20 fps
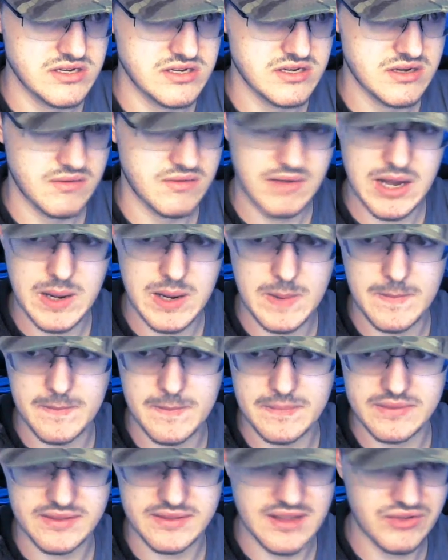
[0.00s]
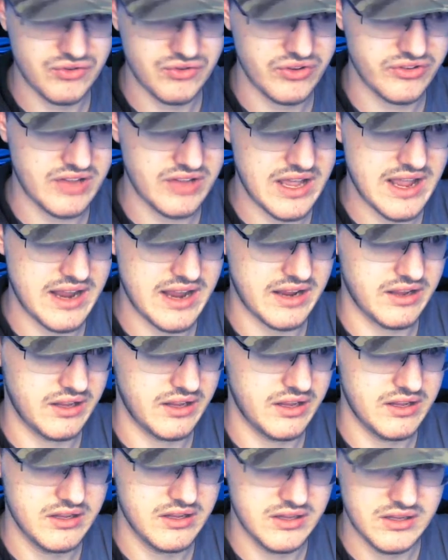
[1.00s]
well, this was like,
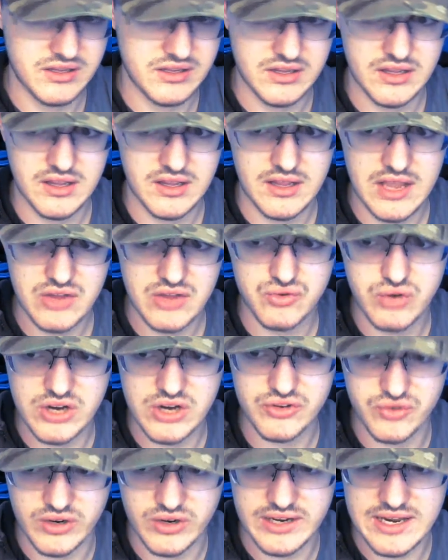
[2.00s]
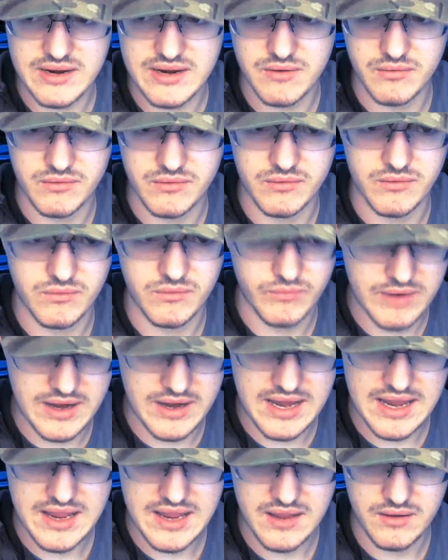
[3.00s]
in 2020,
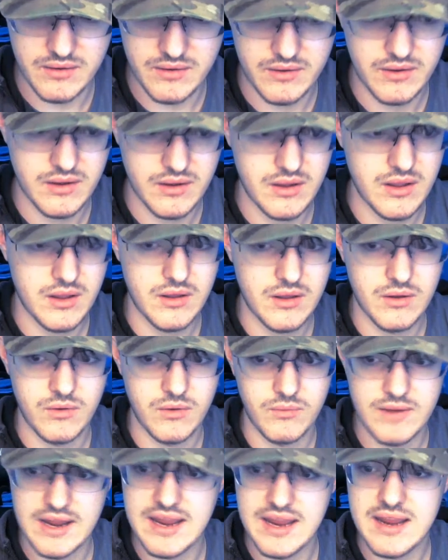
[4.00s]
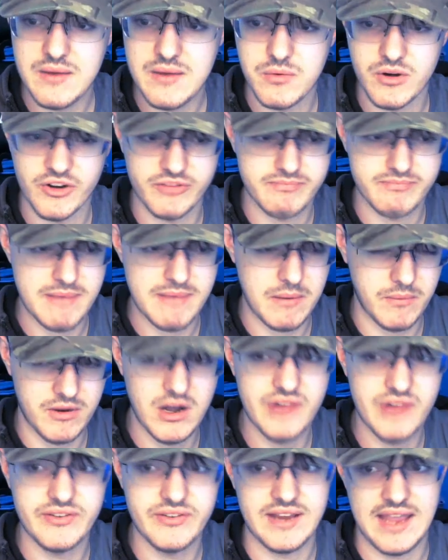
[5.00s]
we we were expect when
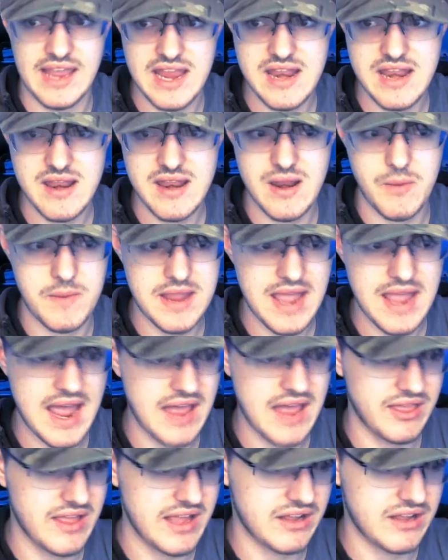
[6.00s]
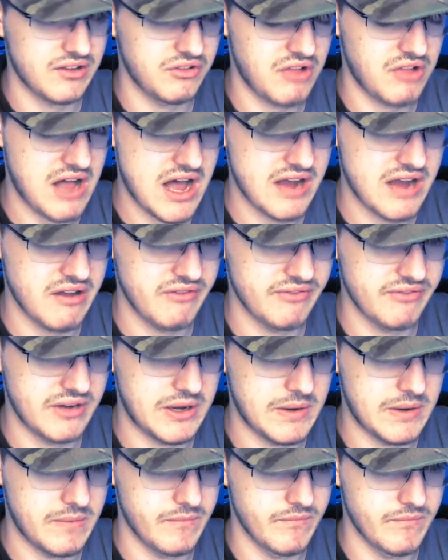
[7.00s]
COVID hit, we had like a lot of
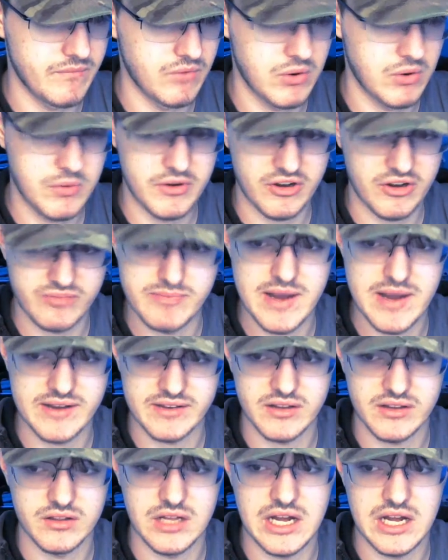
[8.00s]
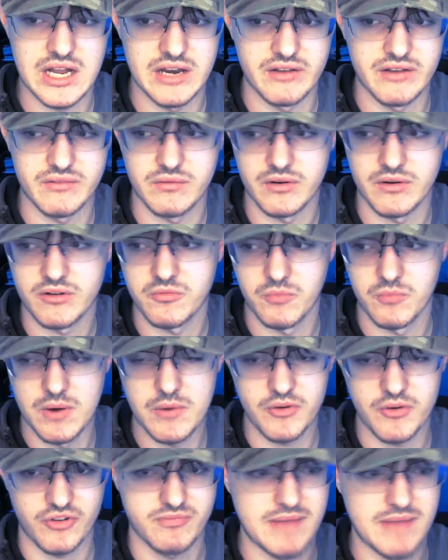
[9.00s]
um, we weren't expecting a lot. Of, we were, we
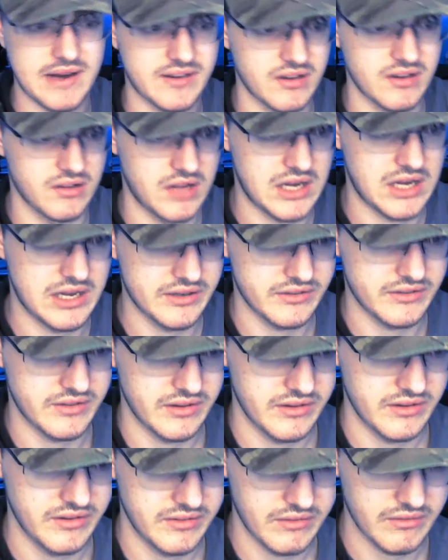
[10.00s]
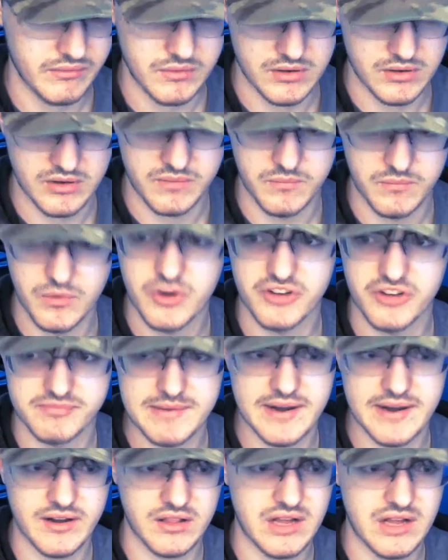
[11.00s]
weren't expecting a lot. To, well, we weren't
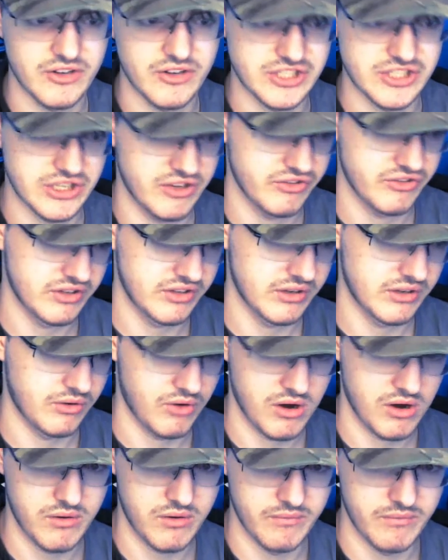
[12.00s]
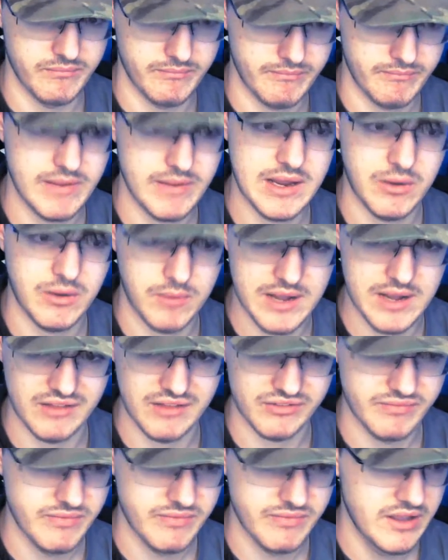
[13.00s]
expecting a lot of our channels to grow in big
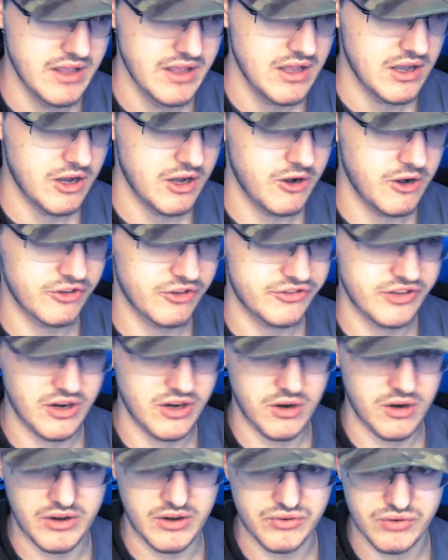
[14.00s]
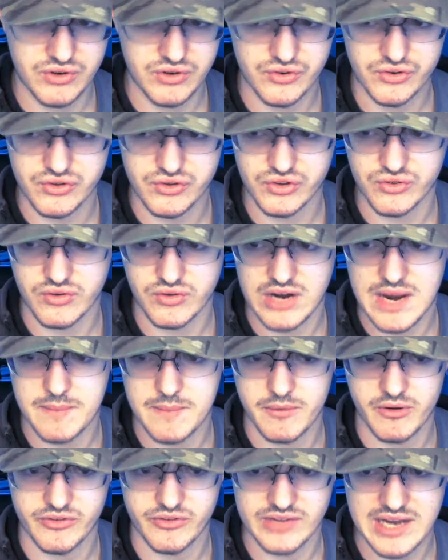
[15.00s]
ways. Ozero reached 100
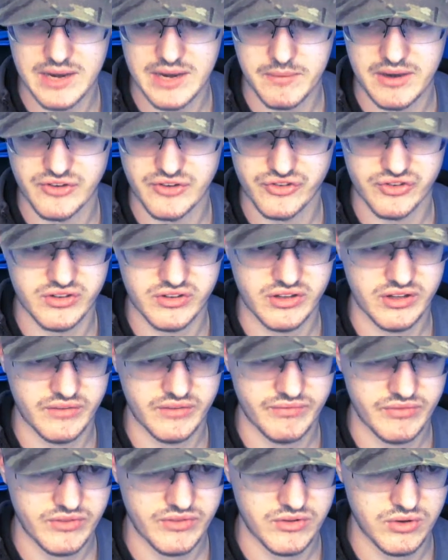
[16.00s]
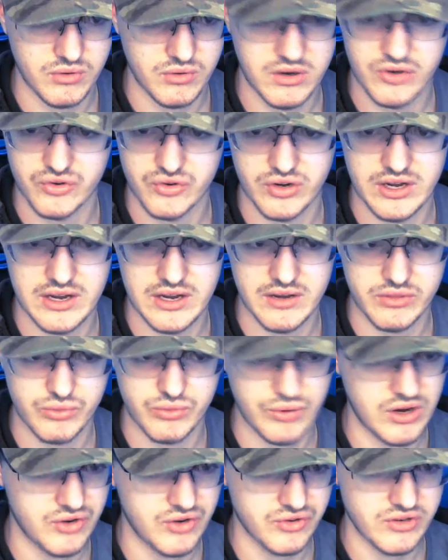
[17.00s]
subscribers. I reached 200,
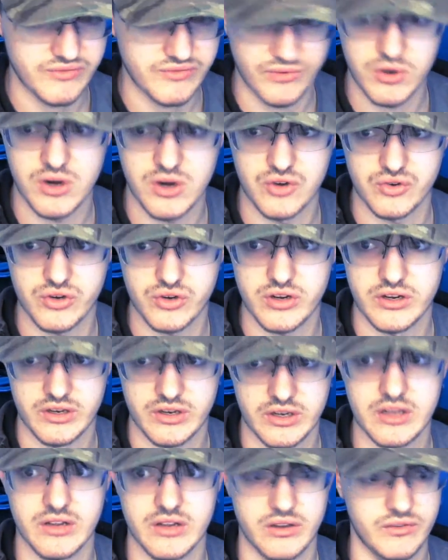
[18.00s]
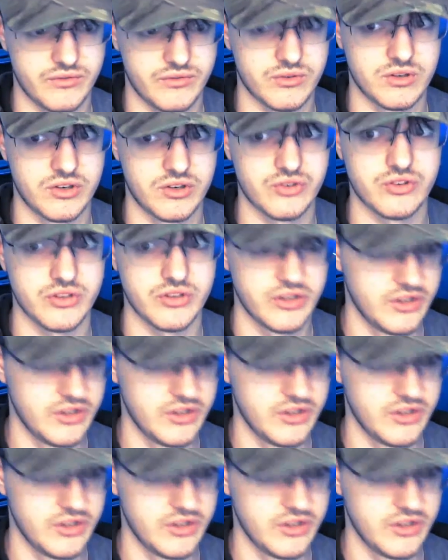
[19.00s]
300, 400. Yeah, 400.